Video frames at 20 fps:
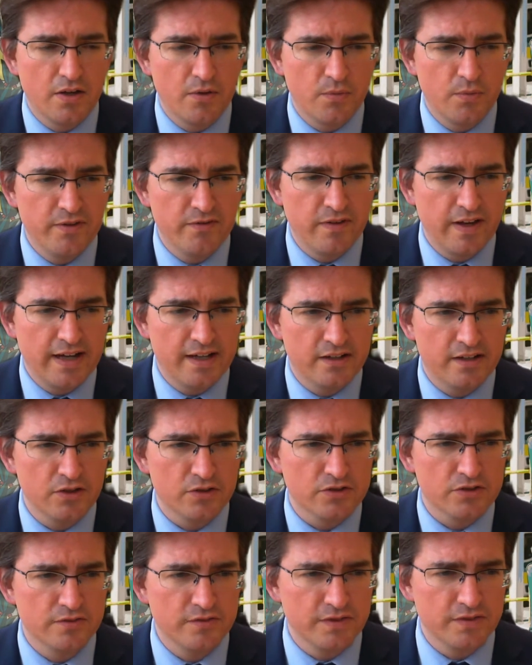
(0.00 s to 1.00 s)
we've had
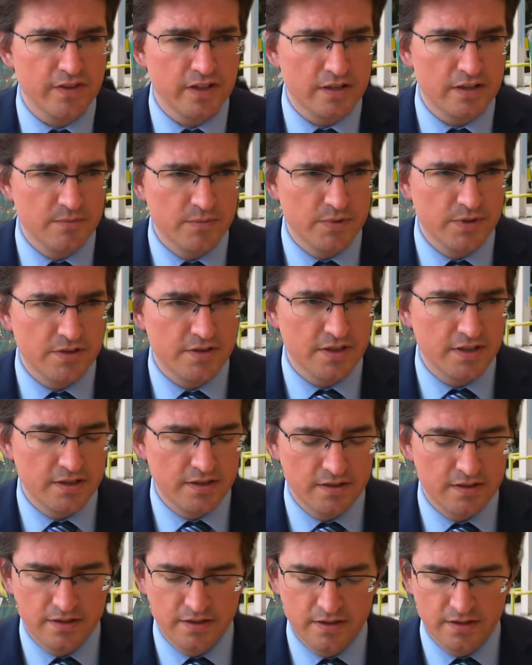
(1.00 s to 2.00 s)
lots of development
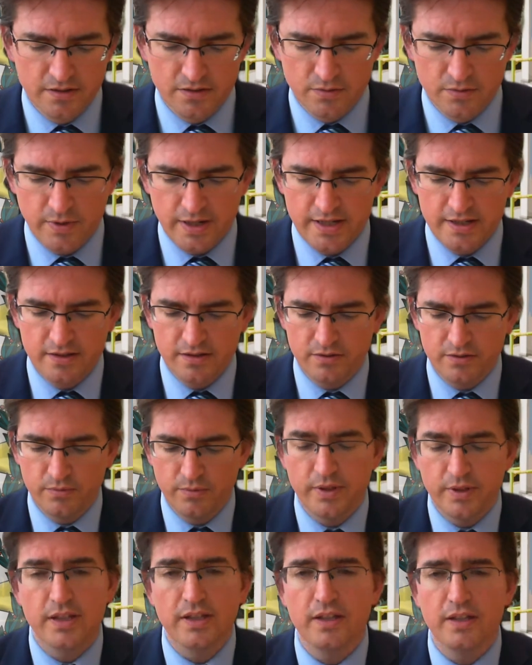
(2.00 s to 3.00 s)
in the way that
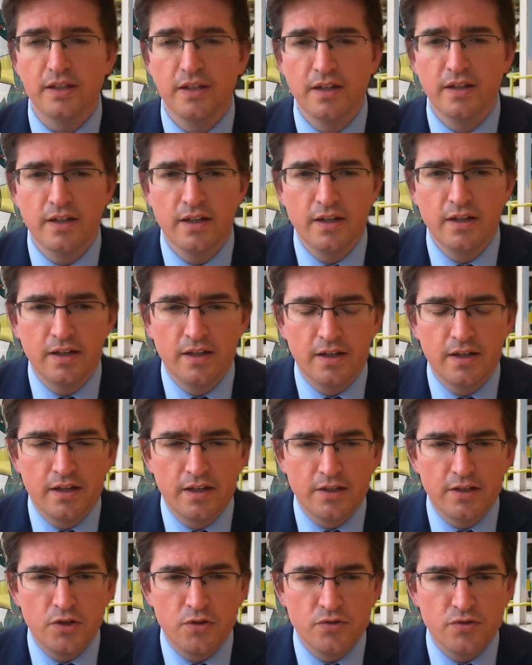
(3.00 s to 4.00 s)
we
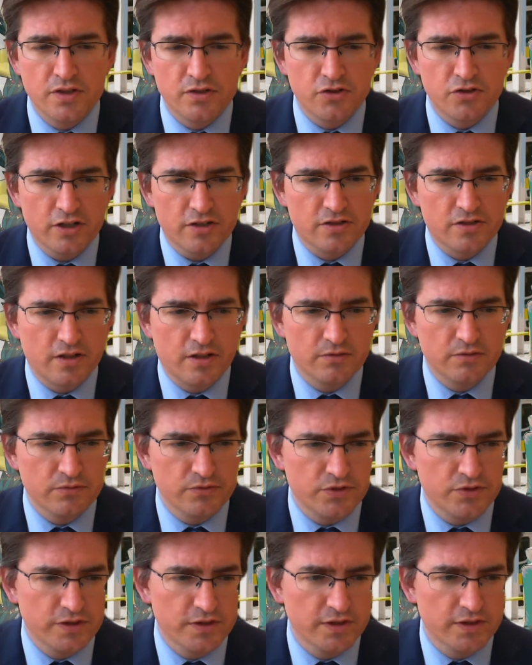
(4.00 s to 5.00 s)
use a just
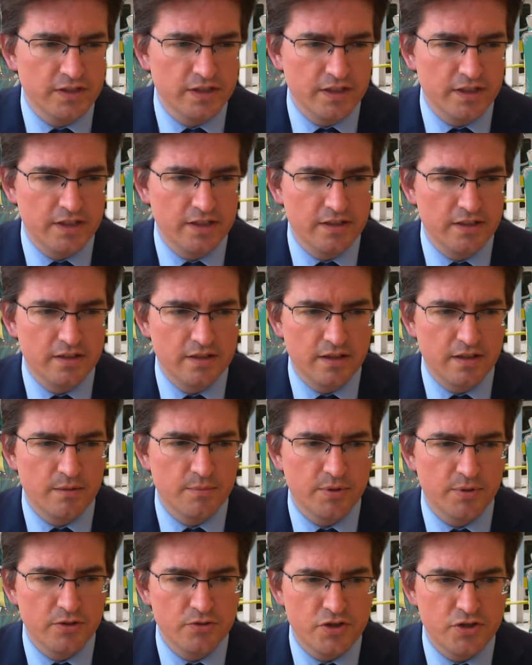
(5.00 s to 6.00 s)
culture in
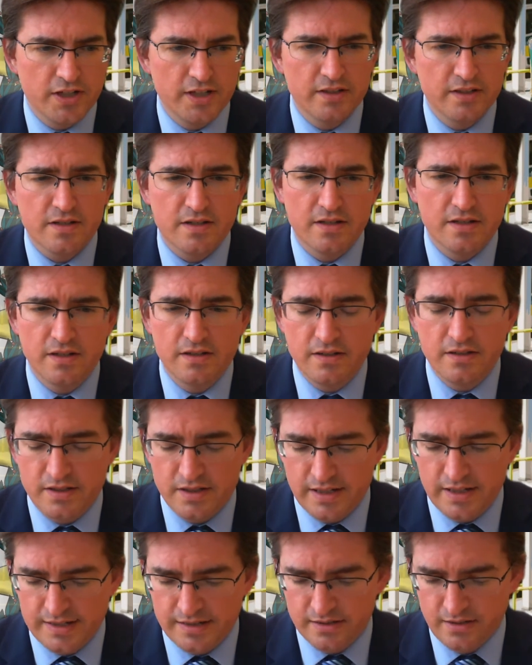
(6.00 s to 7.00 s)
approaching
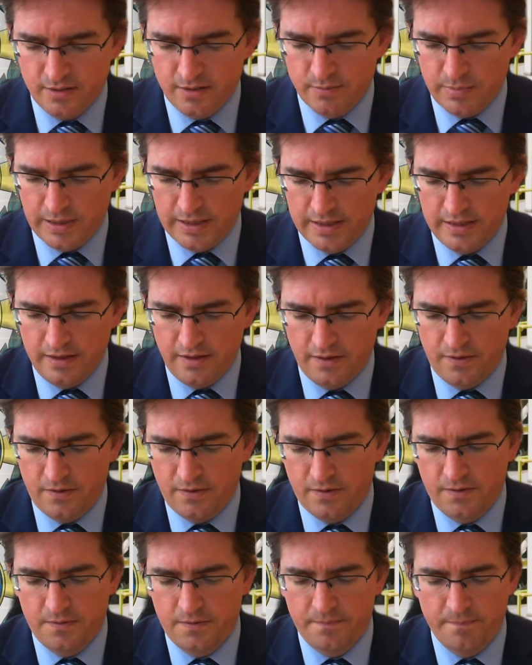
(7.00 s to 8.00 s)
incidents and
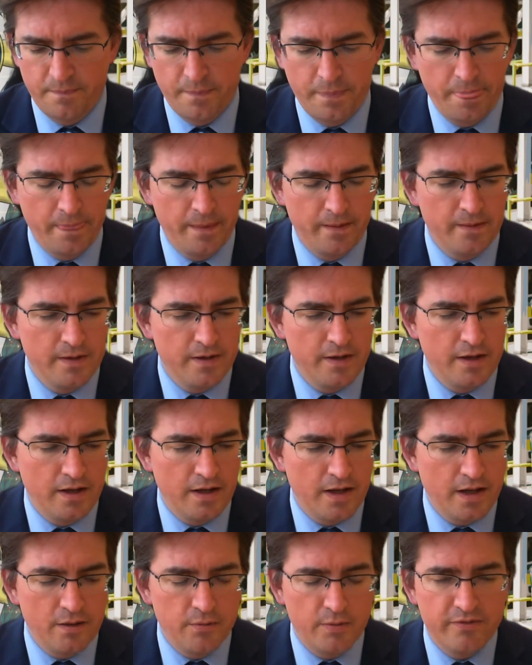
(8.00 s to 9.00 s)
complaints.
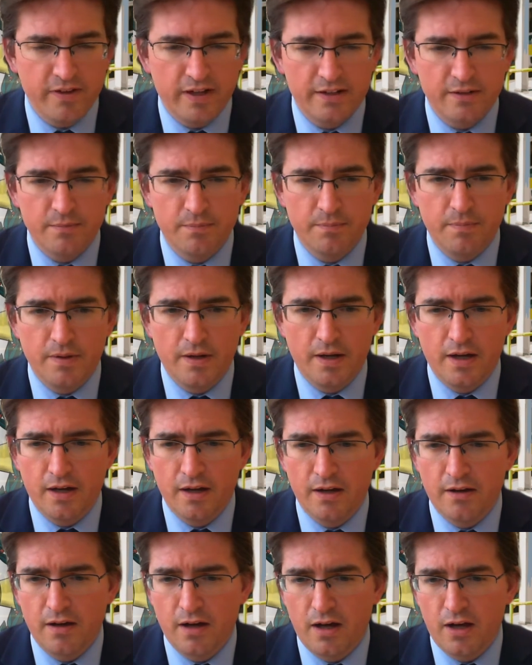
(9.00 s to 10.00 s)
We've had
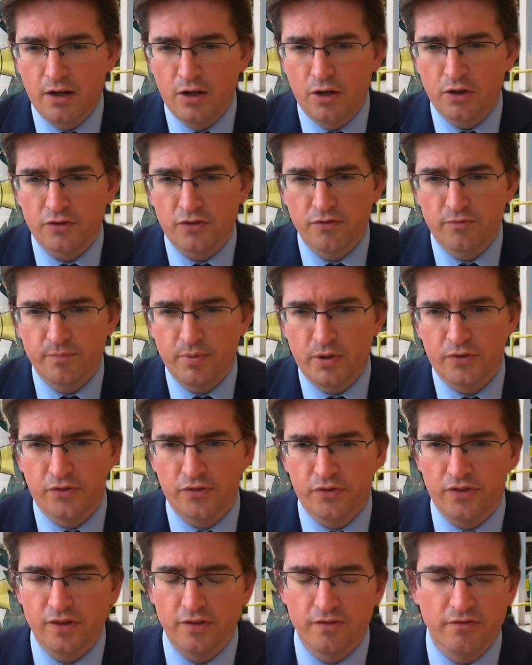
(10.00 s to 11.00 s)
a lot of
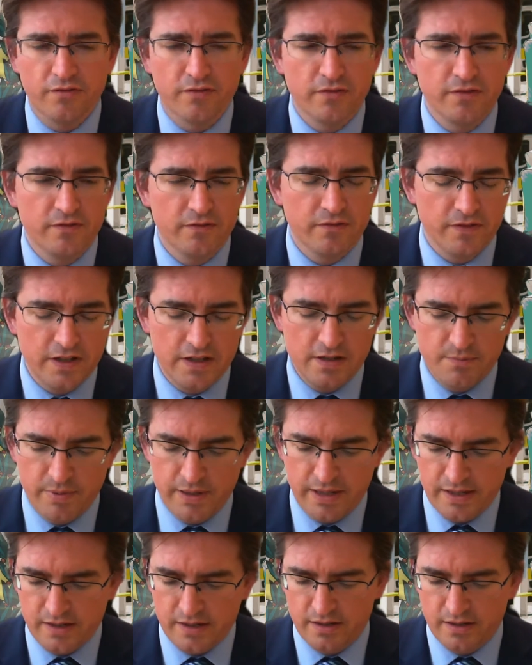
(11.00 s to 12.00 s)
positive
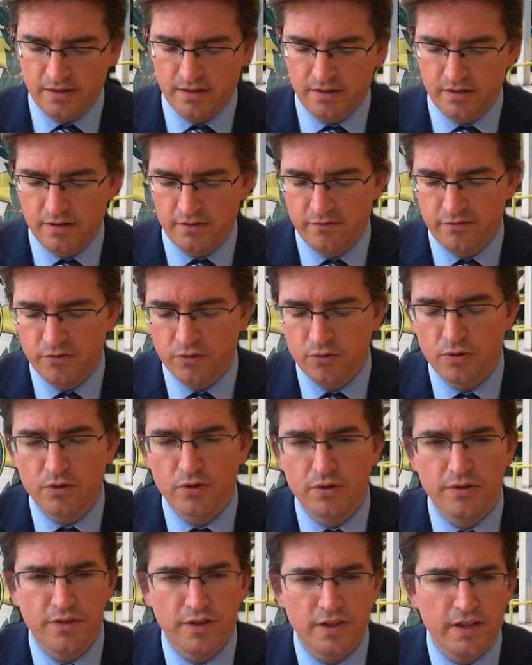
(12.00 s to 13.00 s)
feedback
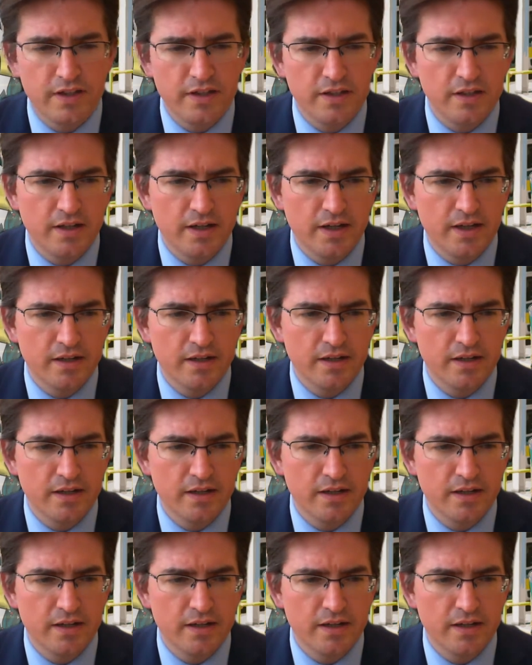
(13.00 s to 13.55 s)
for the